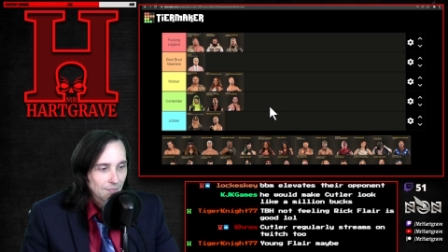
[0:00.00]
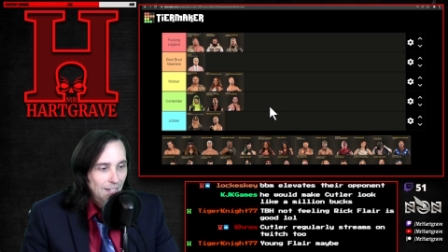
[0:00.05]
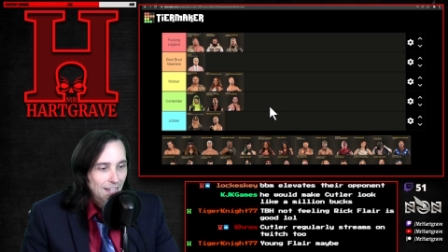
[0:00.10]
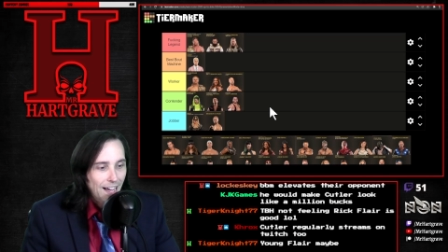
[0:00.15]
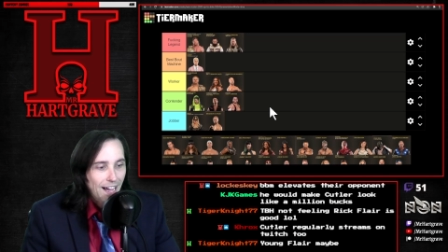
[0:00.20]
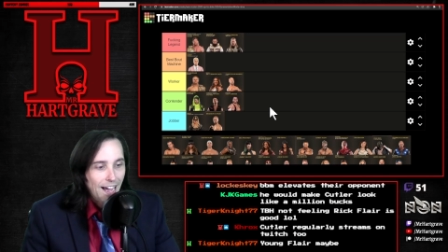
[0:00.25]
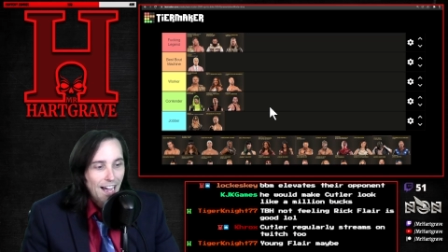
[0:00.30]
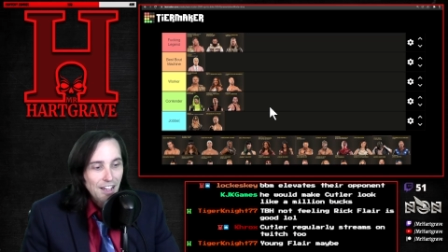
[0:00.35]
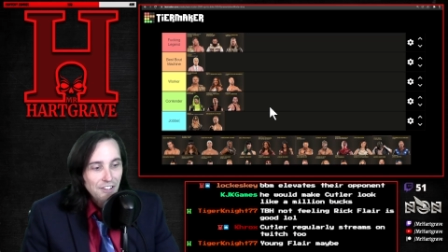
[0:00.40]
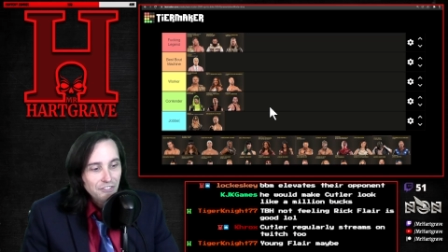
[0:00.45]

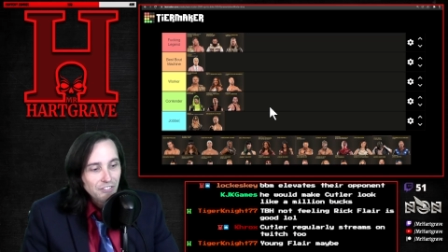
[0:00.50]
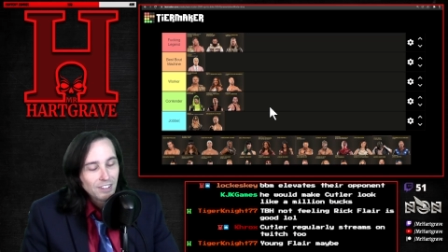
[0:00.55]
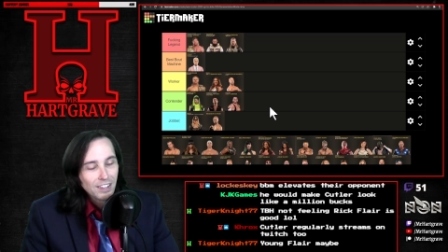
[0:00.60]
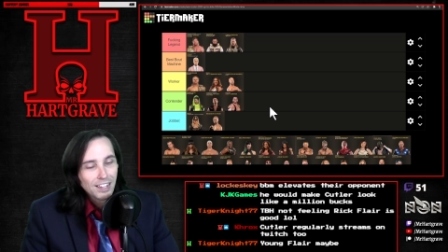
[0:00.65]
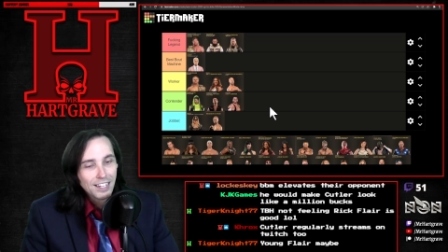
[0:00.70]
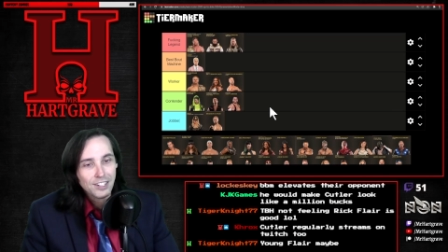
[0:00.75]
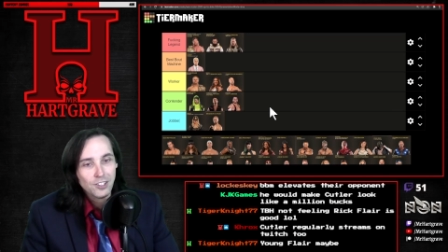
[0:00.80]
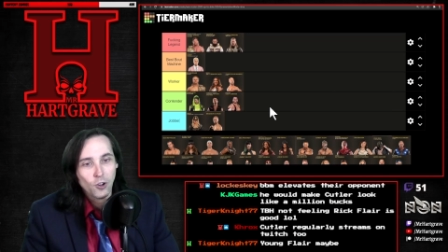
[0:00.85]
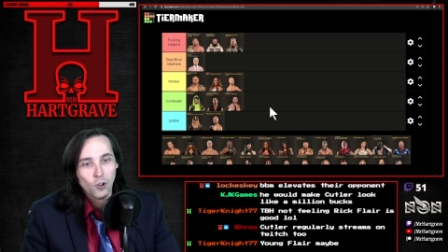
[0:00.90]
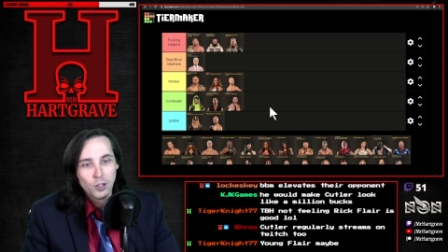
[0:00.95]
I feel
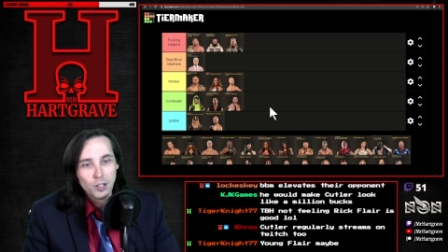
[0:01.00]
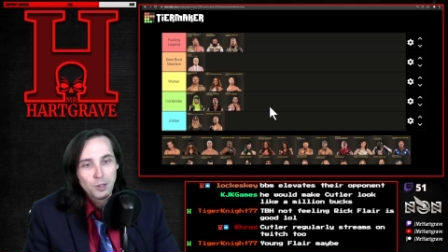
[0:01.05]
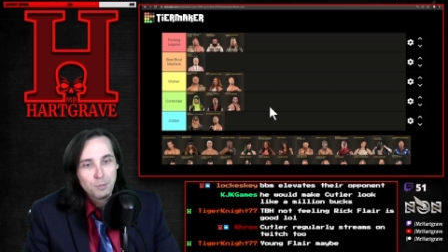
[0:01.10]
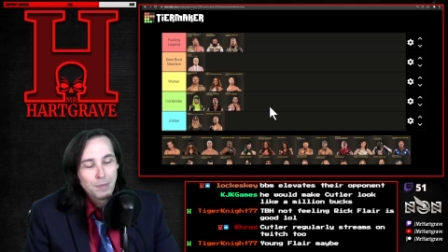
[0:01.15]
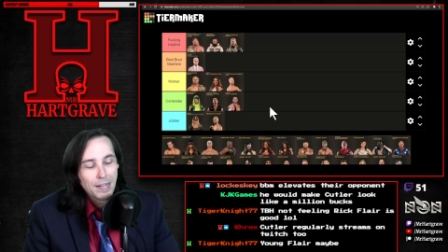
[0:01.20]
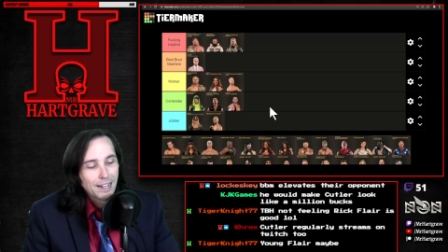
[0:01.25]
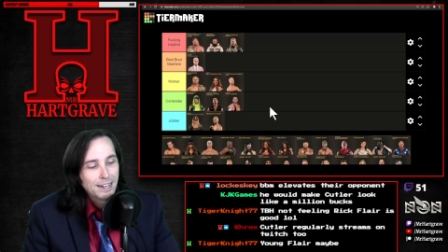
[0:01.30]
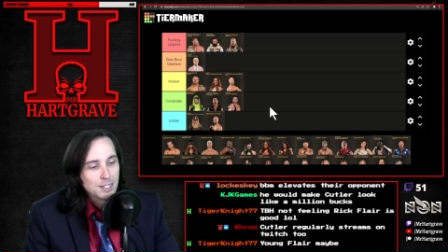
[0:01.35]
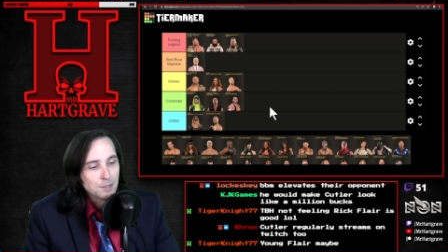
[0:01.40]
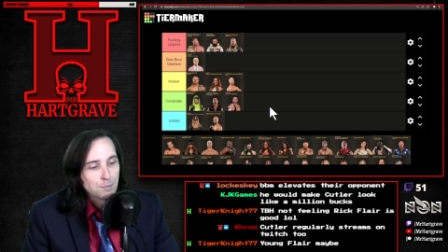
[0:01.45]
like Colt
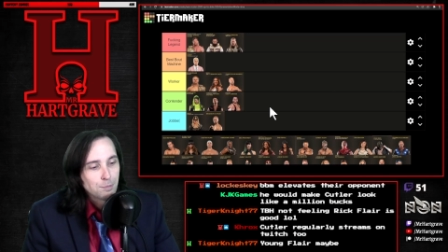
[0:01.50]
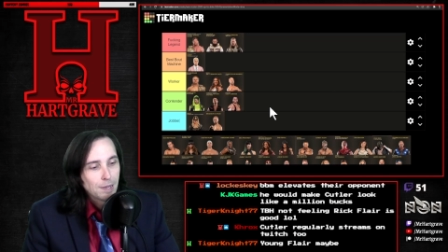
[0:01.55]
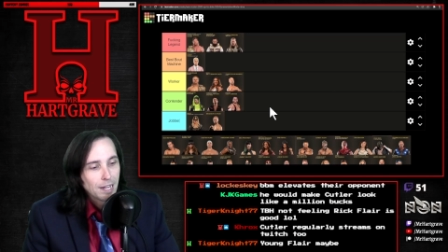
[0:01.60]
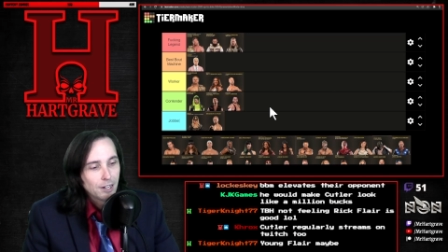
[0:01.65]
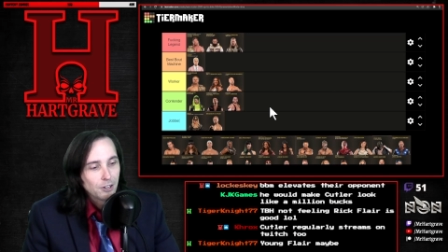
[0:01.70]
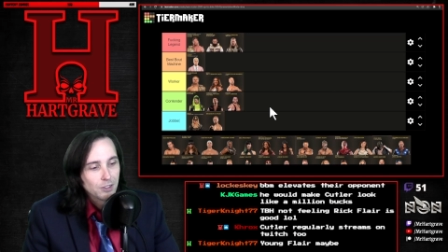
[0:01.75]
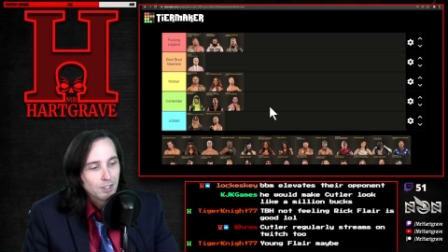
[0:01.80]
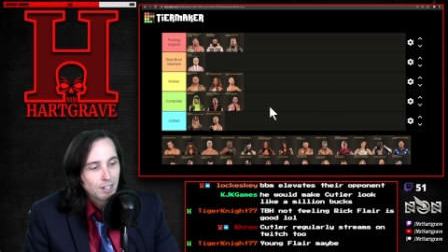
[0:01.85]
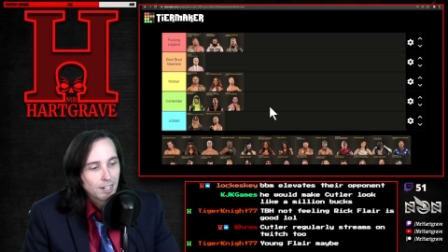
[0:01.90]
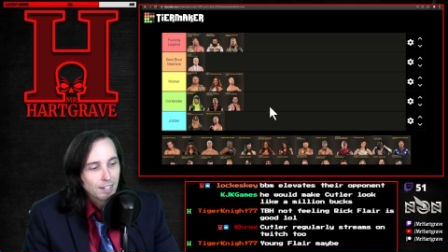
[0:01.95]
Cabana is
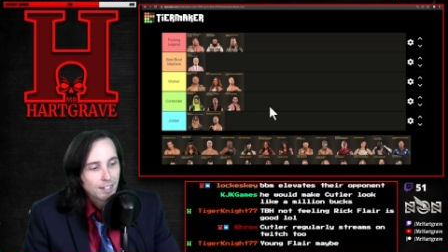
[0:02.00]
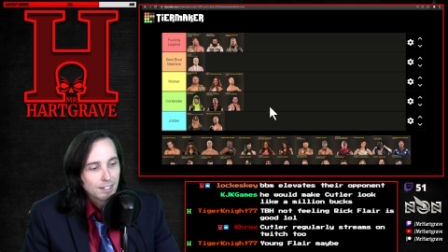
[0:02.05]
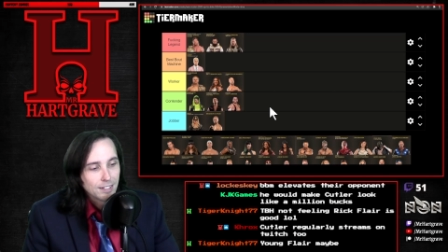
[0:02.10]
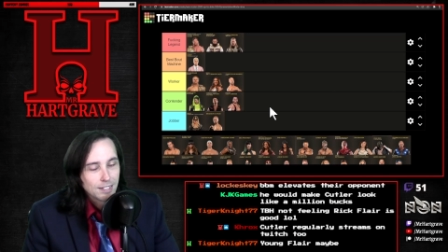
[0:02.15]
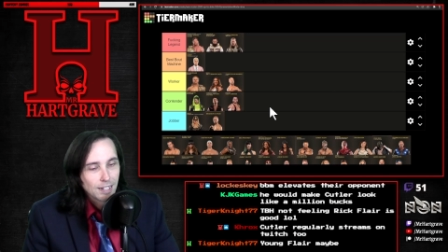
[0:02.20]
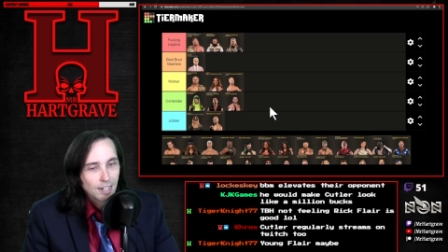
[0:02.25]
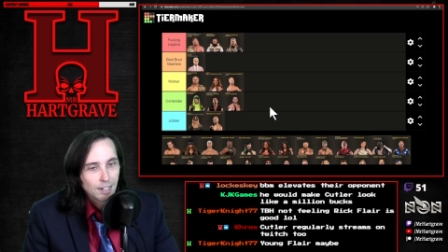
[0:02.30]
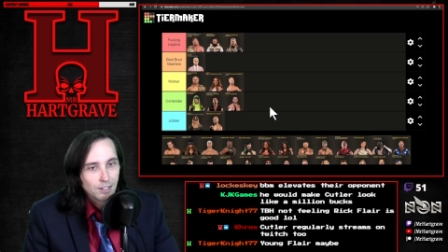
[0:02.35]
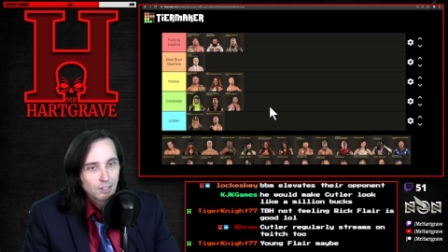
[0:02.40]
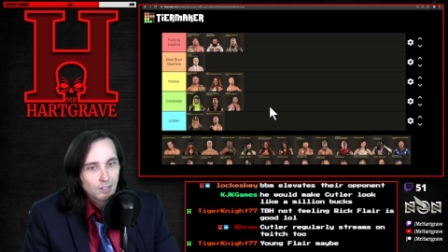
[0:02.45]
better than a
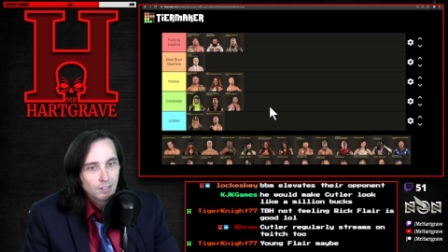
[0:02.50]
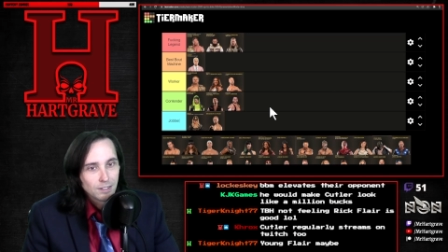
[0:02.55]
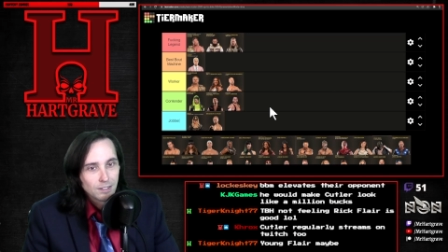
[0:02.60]
contender.